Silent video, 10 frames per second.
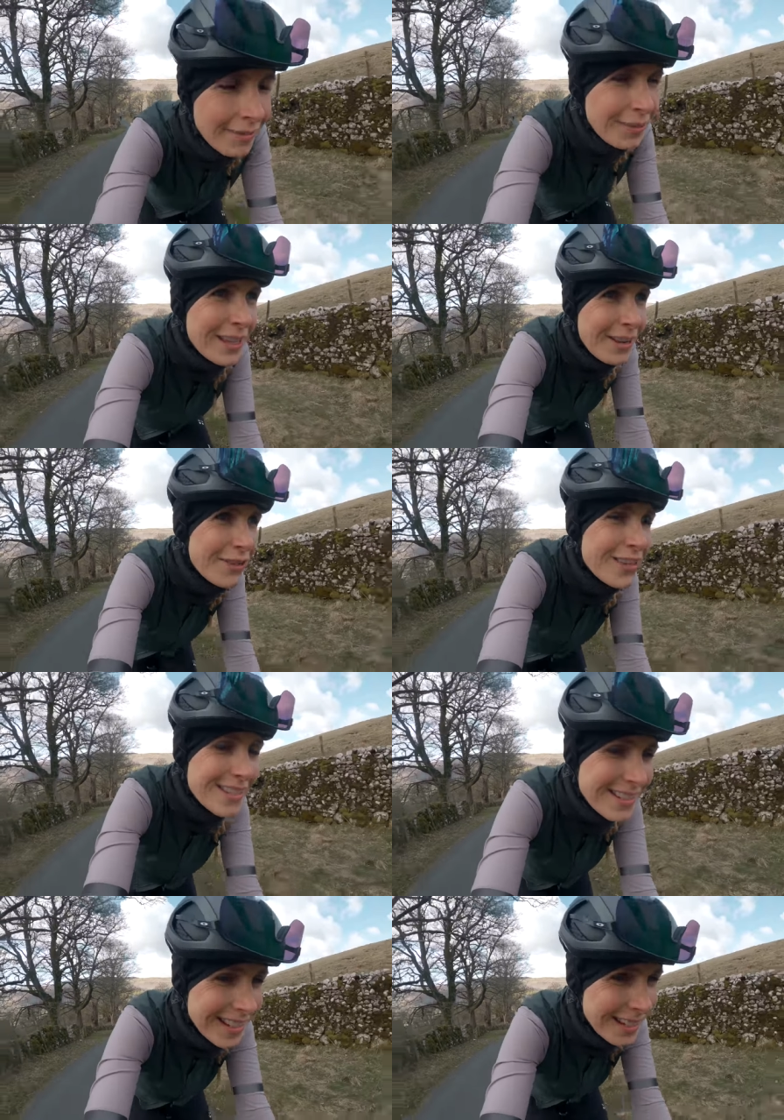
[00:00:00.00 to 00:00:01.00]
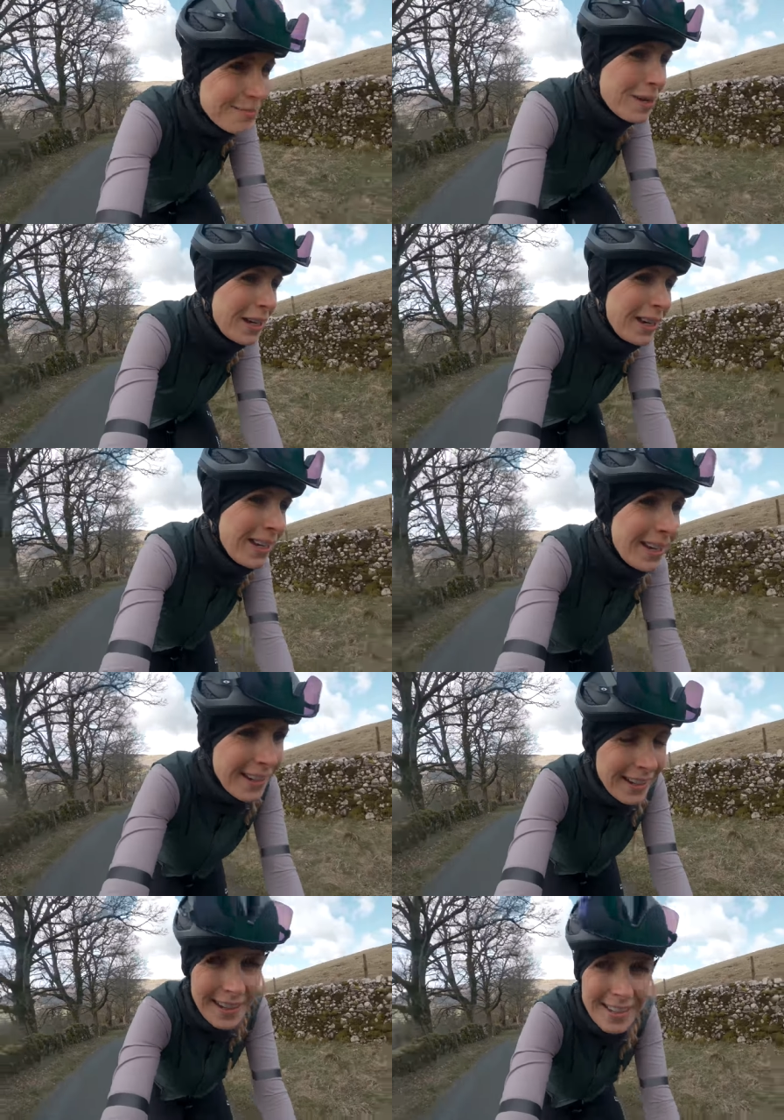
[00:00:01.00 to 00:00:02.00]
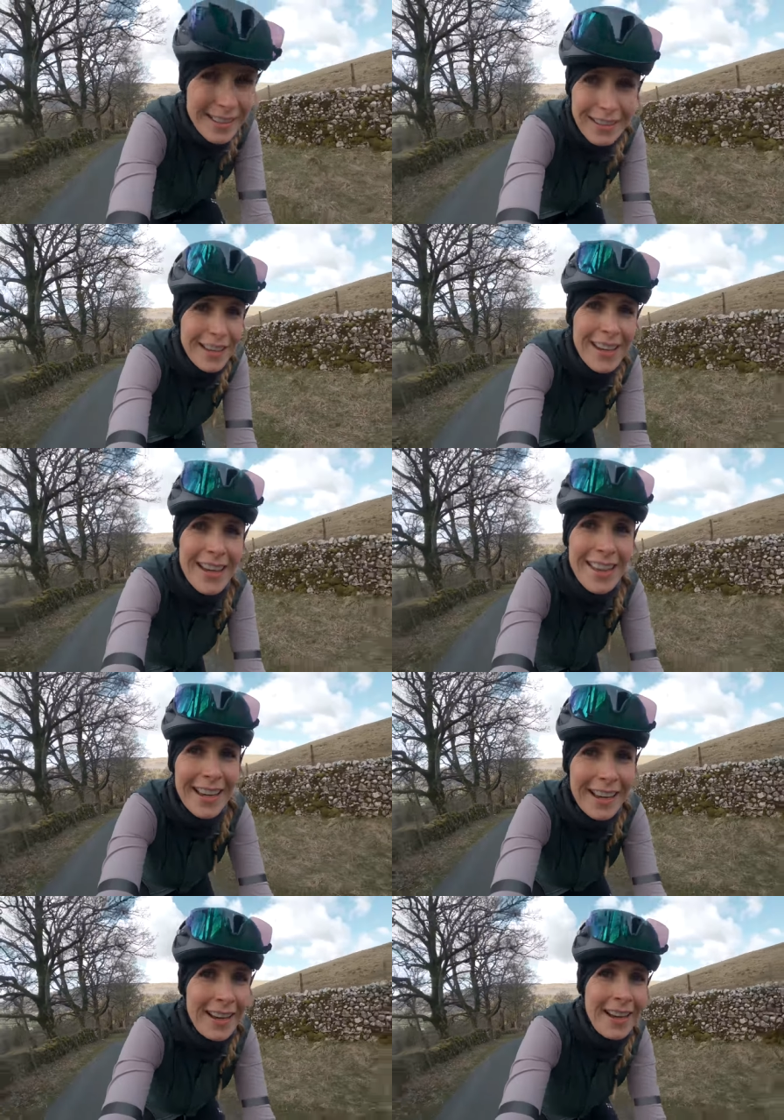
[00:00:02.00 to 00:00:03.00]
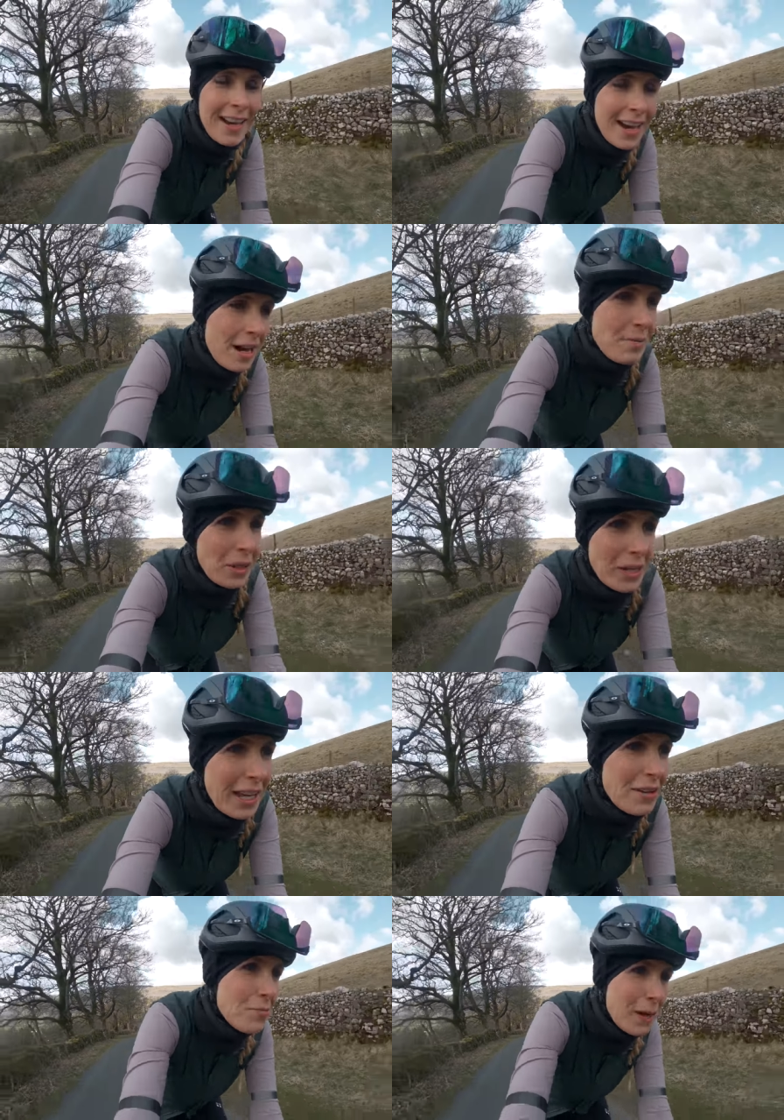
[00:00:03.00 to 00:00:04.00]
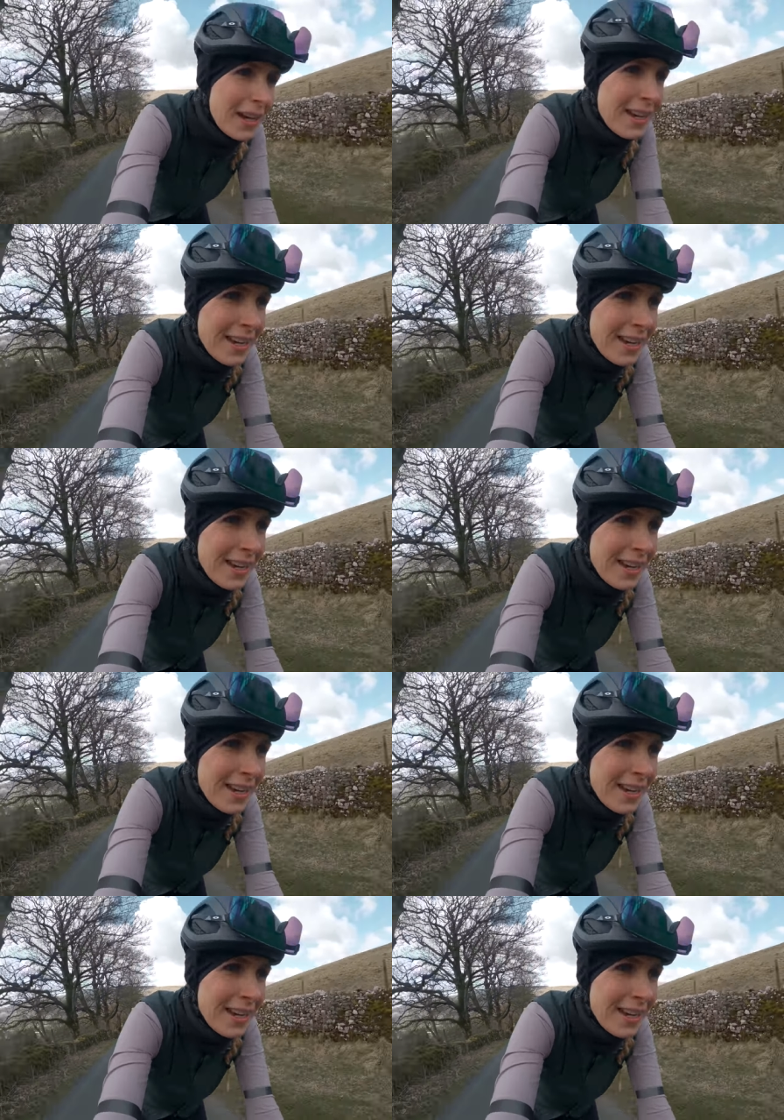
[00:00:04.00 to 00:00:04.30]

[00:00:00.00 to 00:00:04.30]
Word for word: and whenever they're steep, I still think, am I going to get up it?